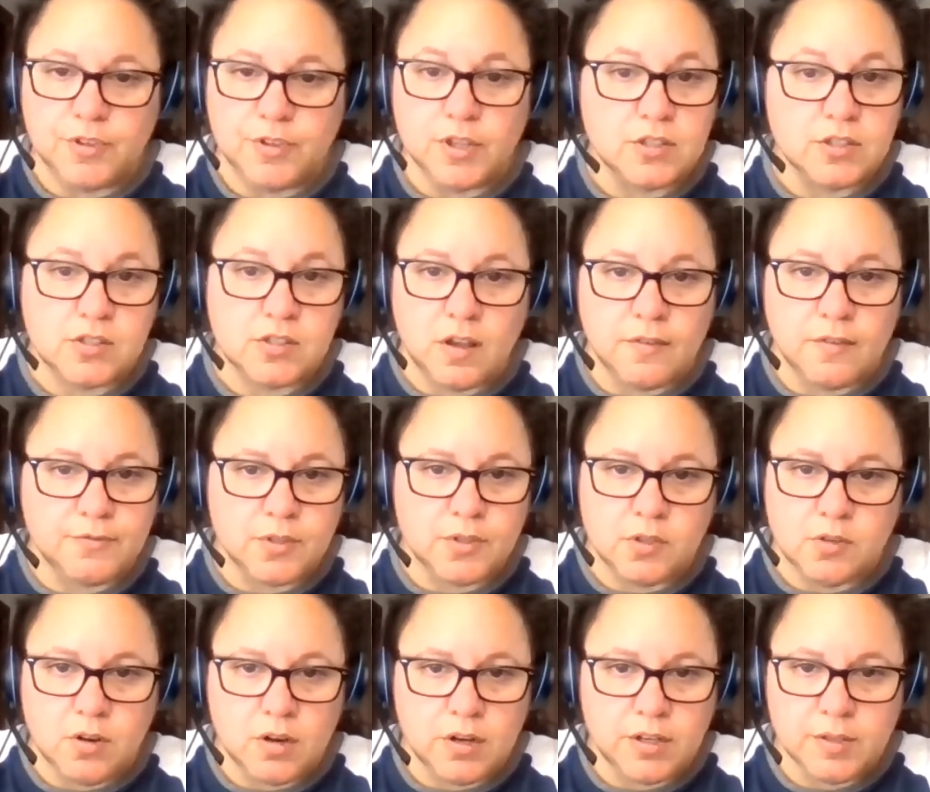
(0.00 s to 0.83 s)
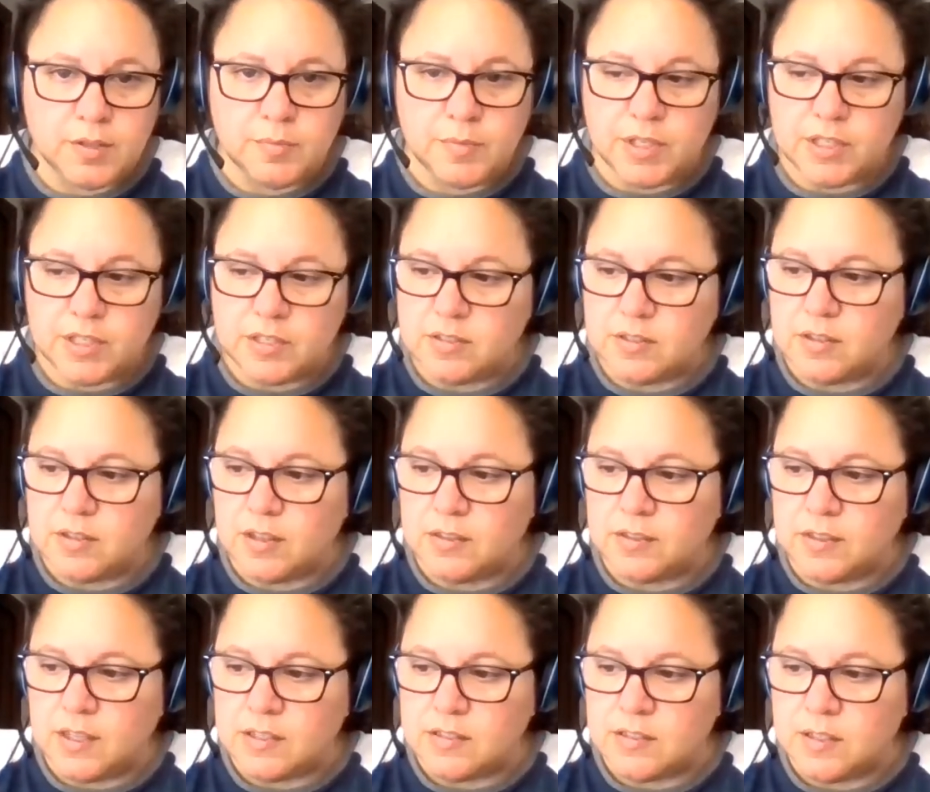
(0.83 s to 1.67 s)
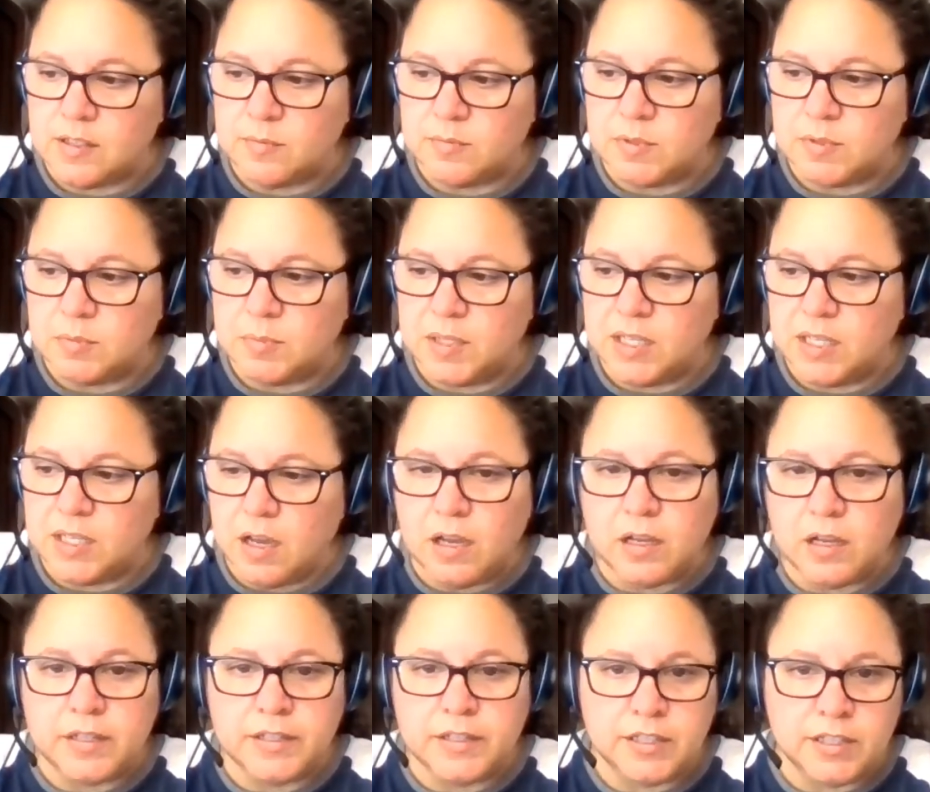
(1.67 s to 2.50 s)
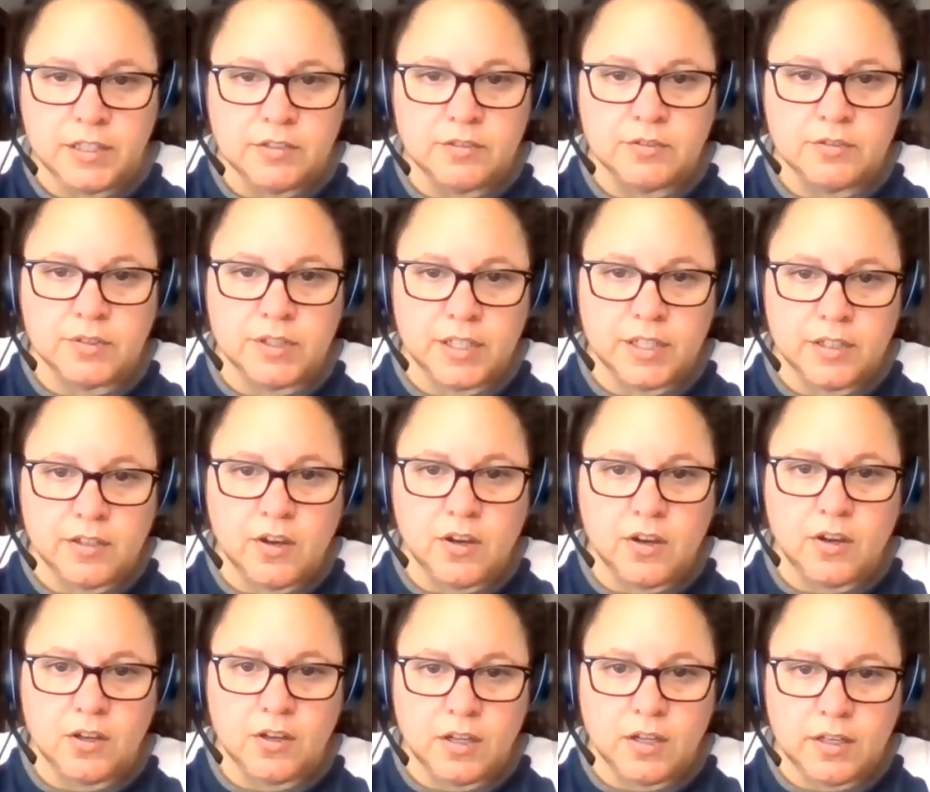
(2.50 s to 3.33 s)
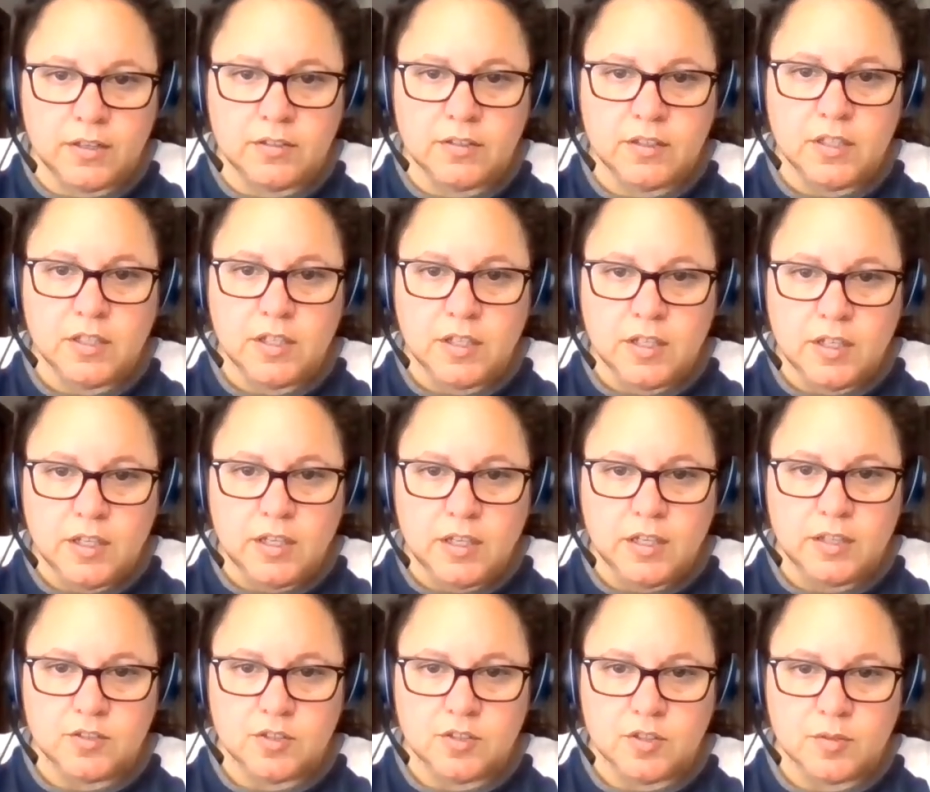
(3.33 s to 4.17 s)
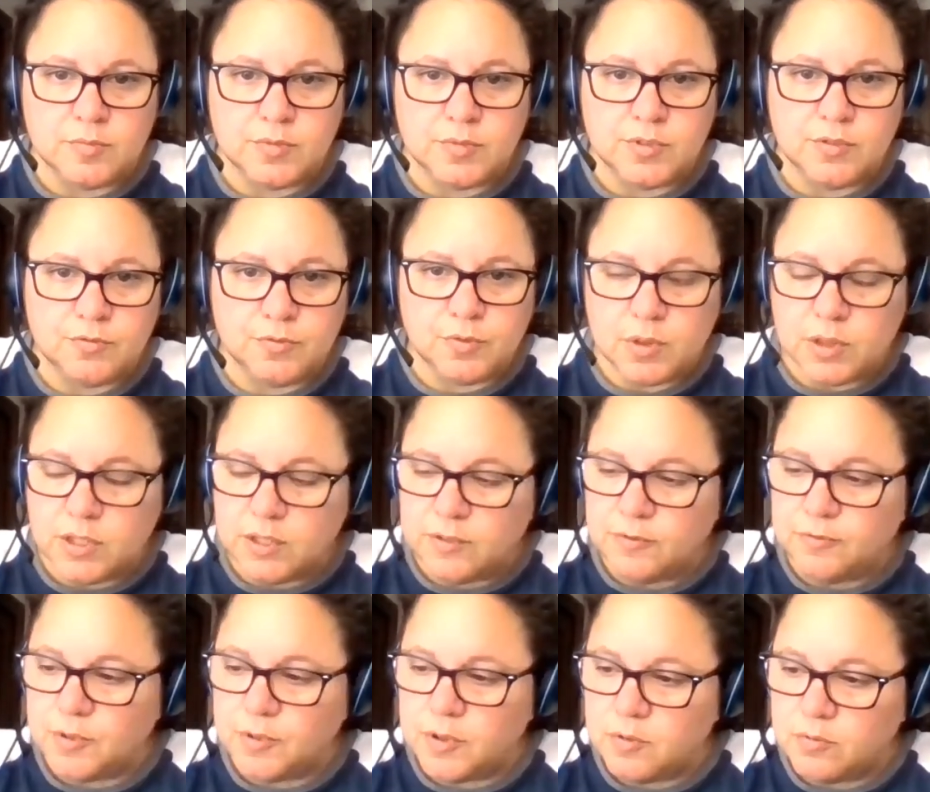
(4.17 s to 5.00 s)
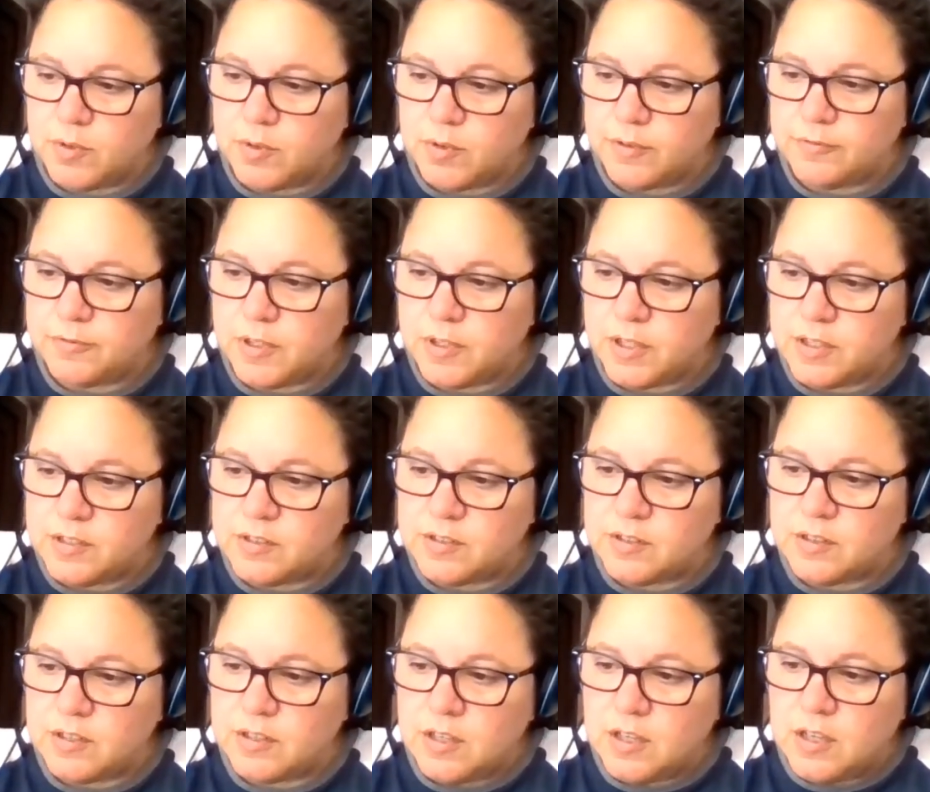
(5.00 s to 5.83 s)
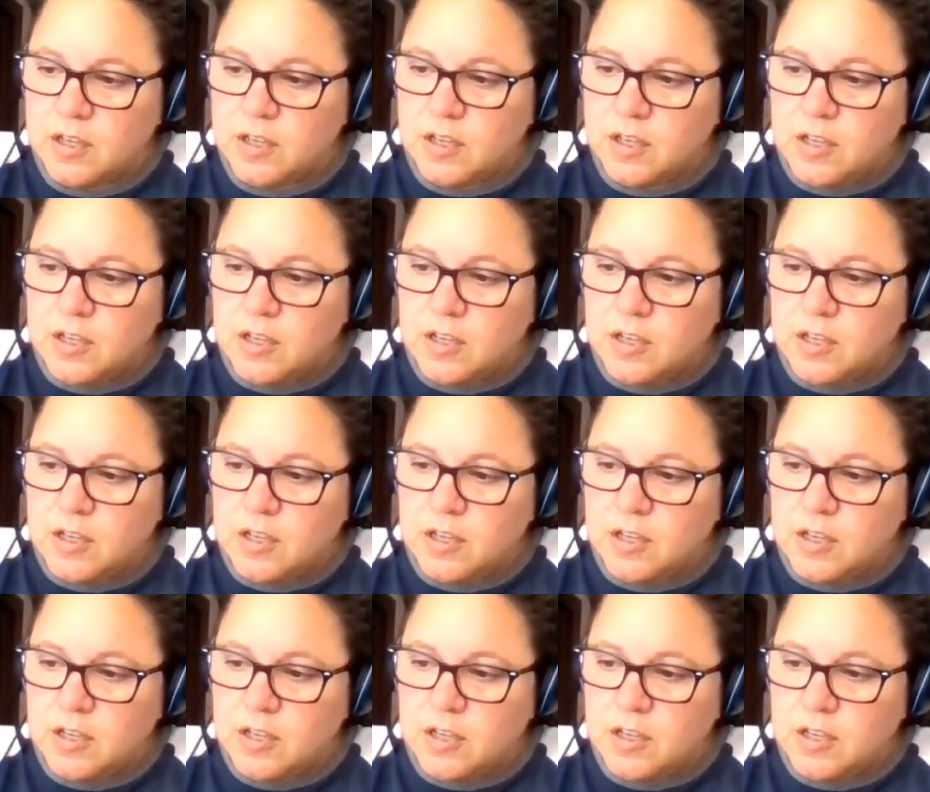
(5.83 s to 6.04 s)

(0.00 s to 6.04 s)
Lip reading: philosophical arguments that they seem to be unyielding on in terms of relief for the RIF list.